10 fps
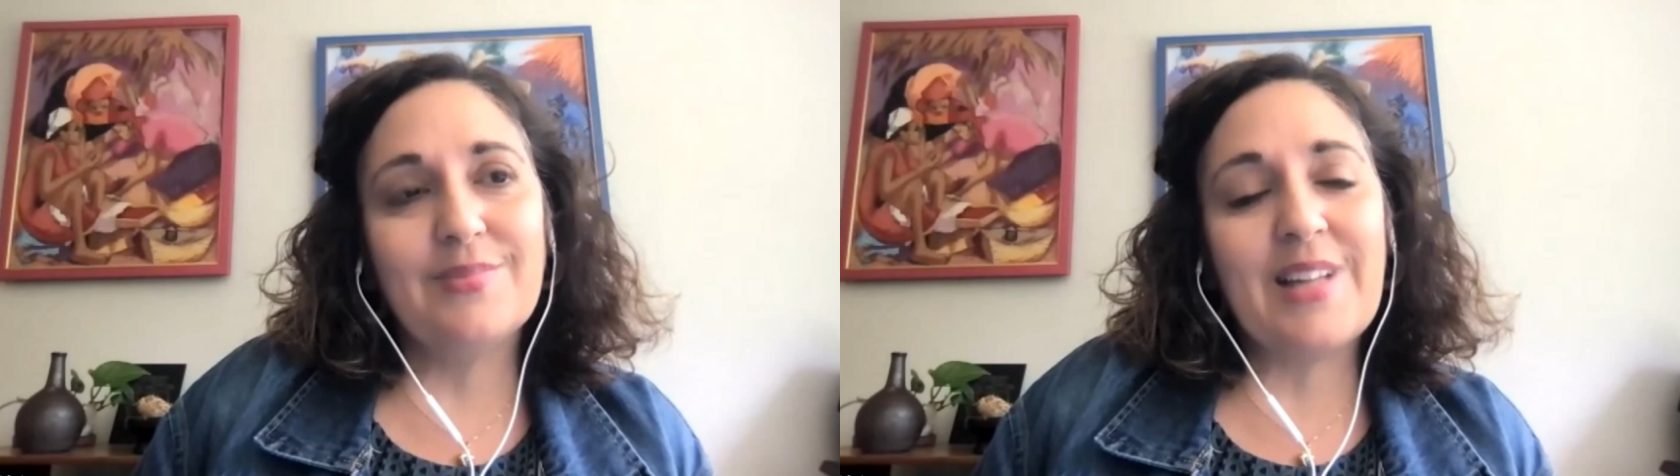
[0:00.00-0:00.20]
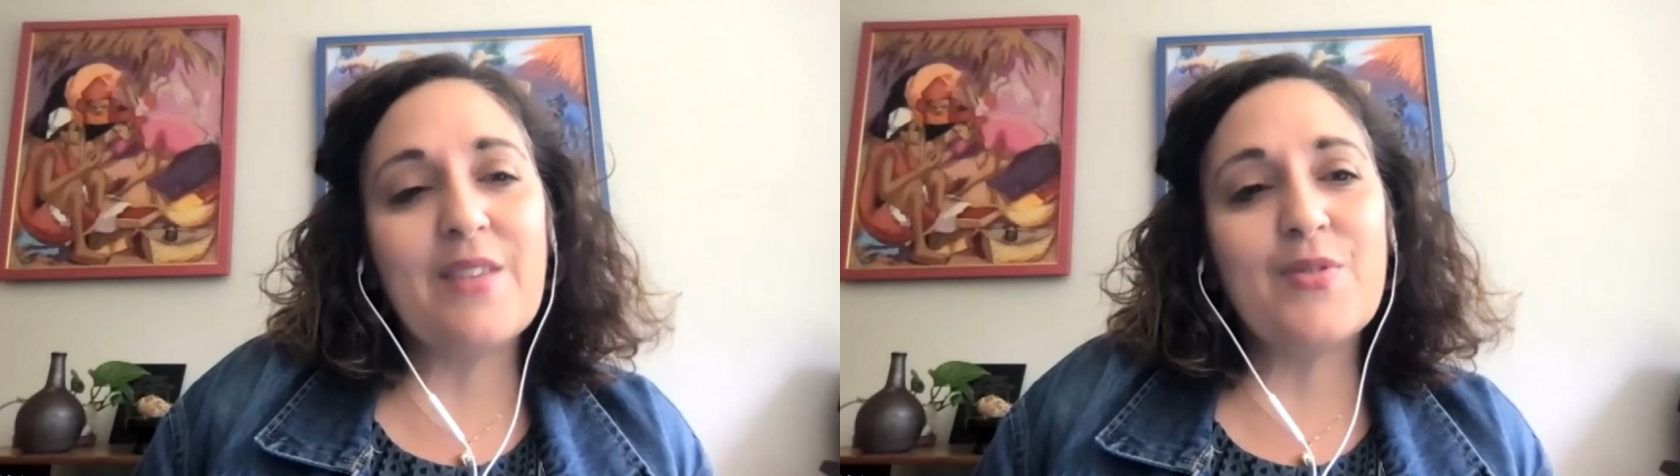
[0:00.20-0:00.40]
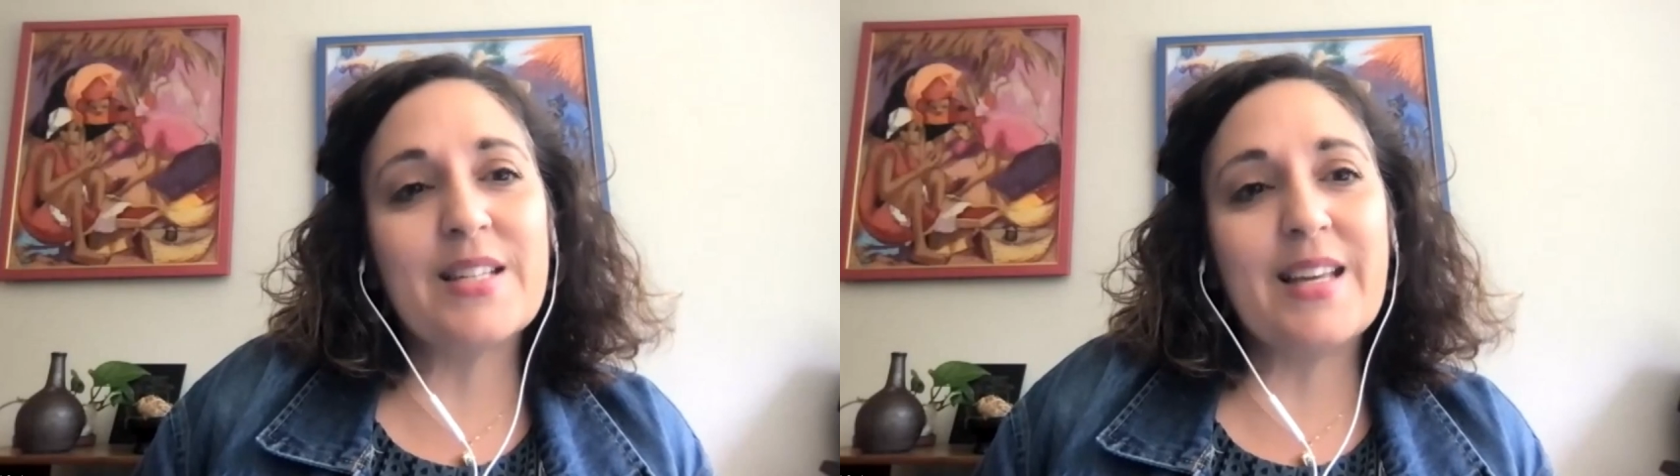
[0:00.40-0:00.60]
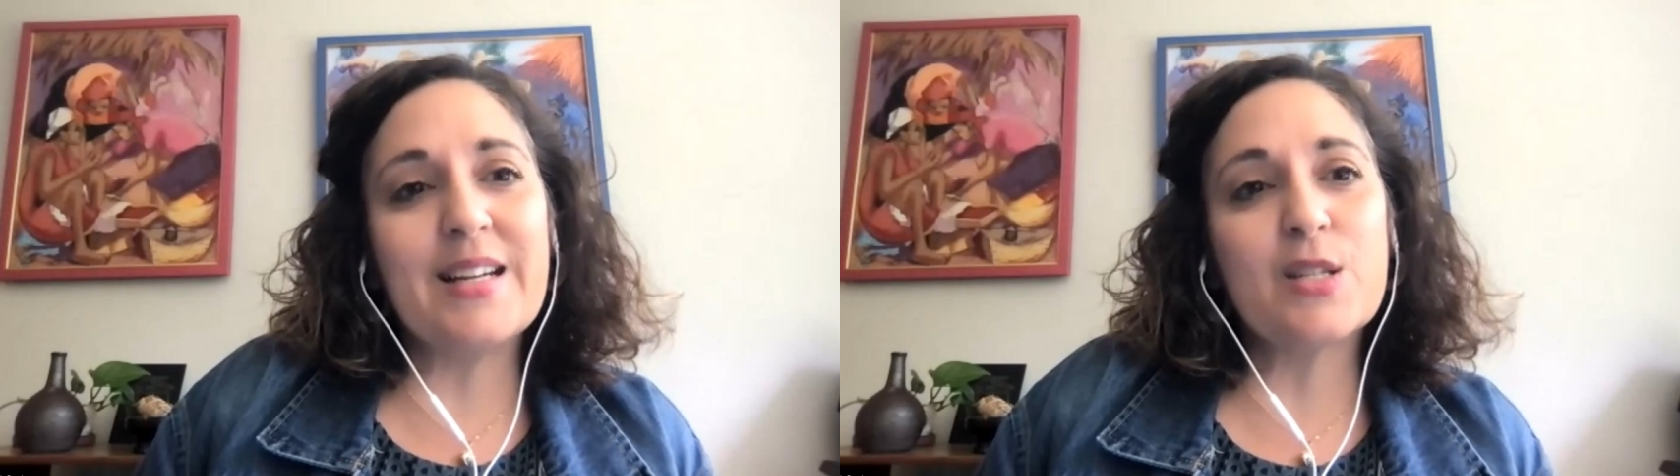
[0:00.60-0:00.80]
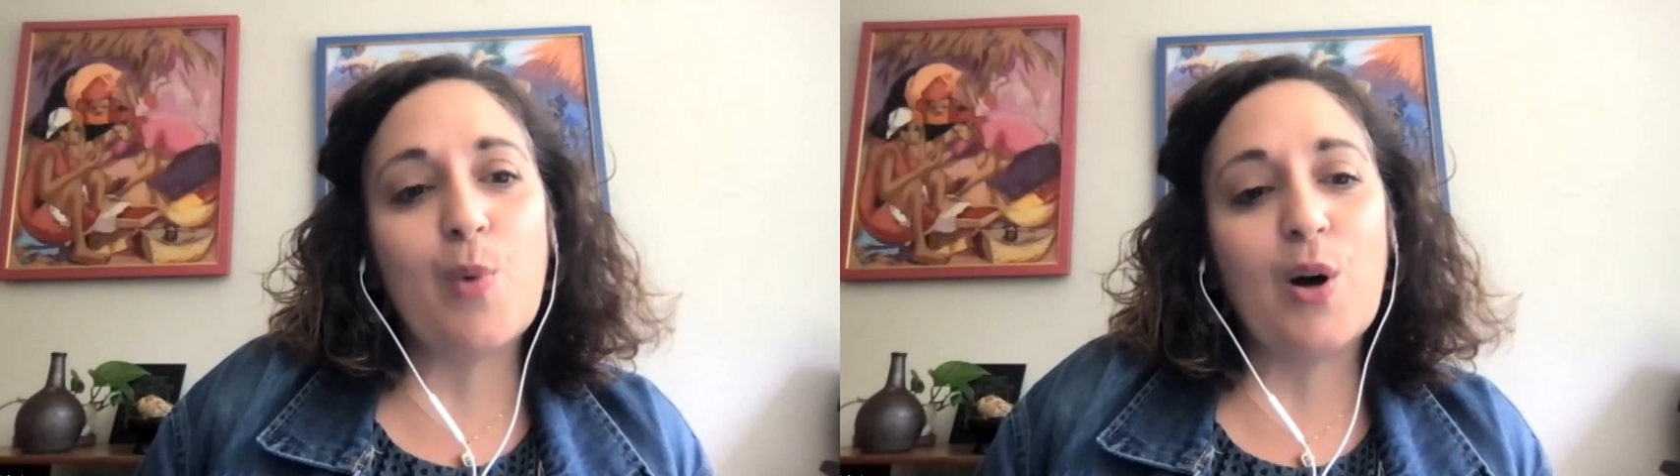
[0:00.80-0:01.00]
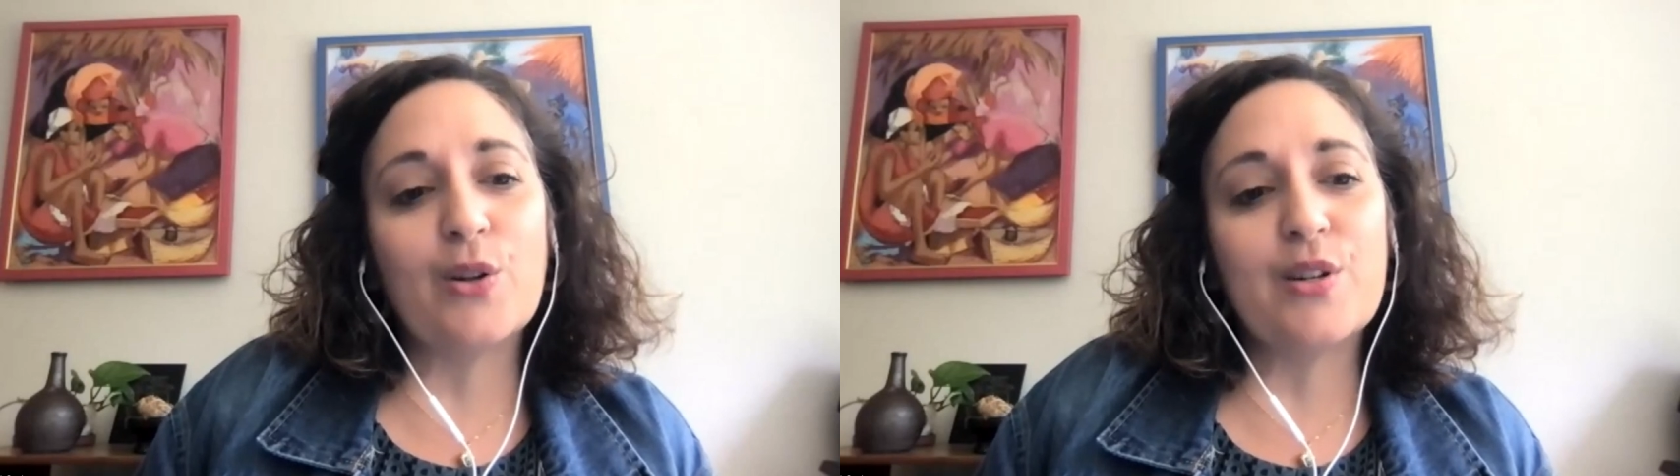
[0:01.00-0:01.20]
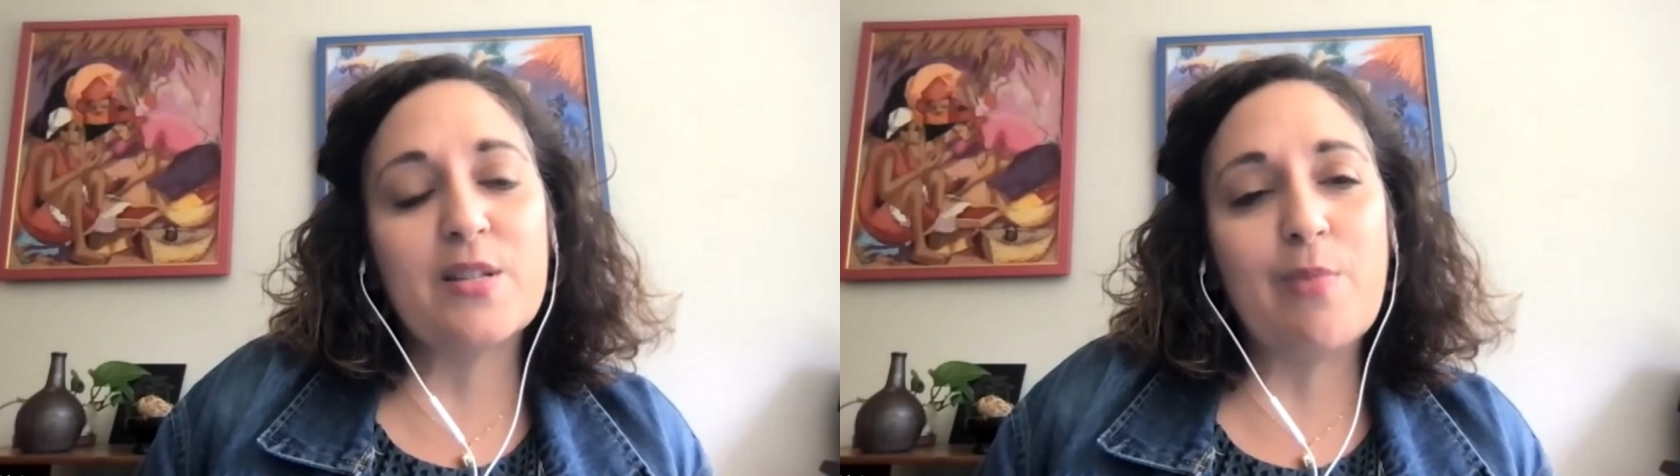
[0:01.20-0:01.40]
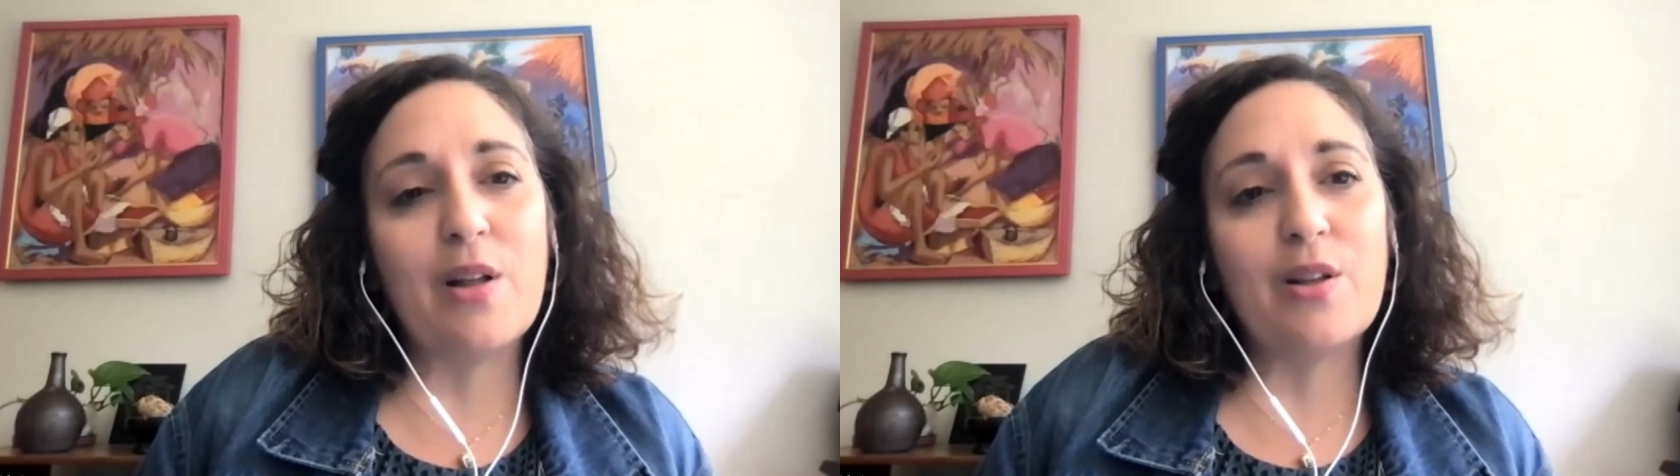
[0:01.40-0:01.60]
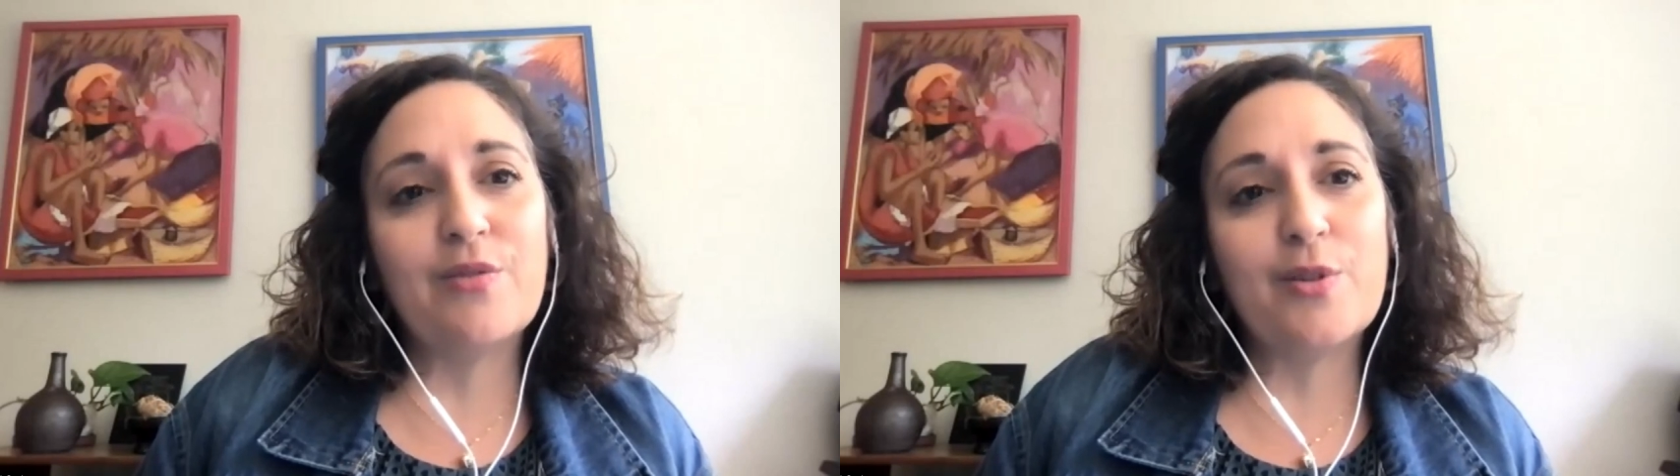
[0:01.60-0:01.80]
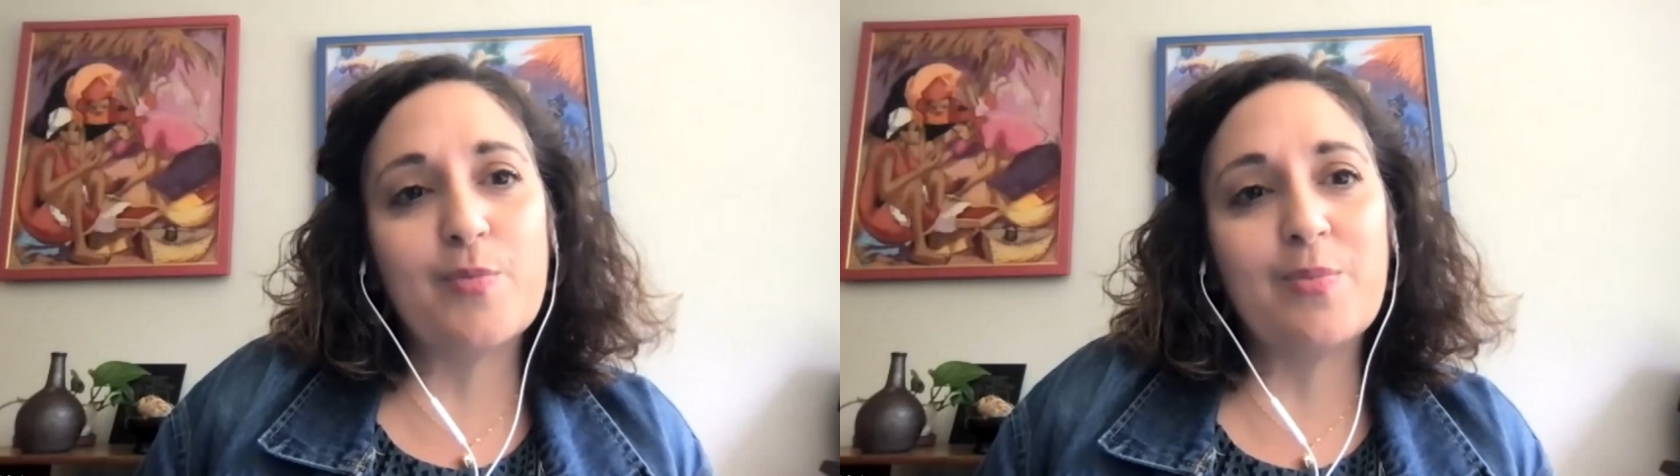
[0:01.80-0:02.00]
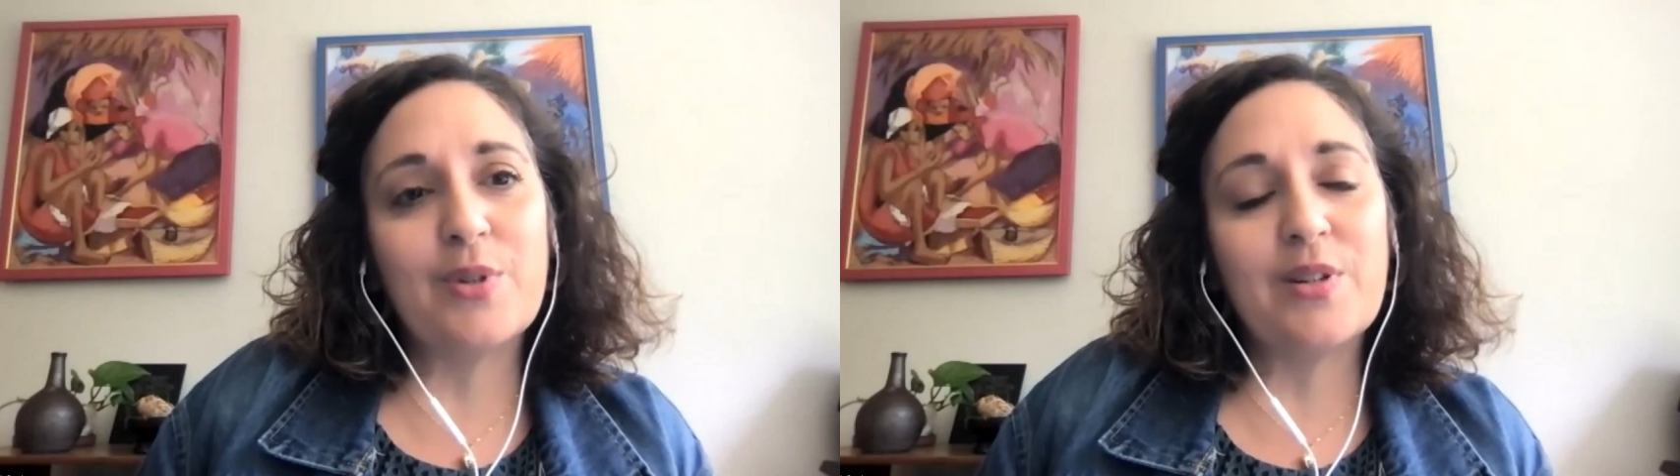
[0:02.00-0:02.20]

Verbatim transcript: life is getting smaller and smaller for people,